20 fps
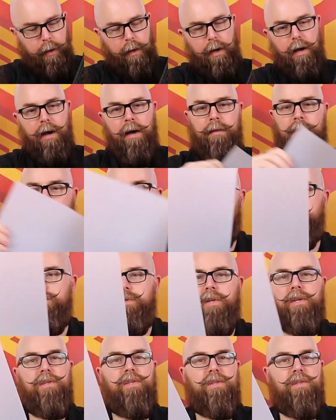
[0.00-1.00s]
And
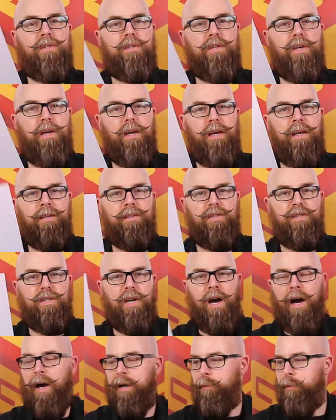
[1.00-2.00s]
there's this
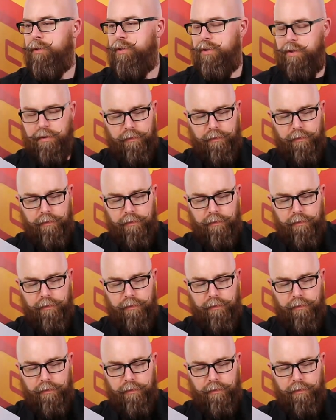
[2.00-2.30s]
inside, which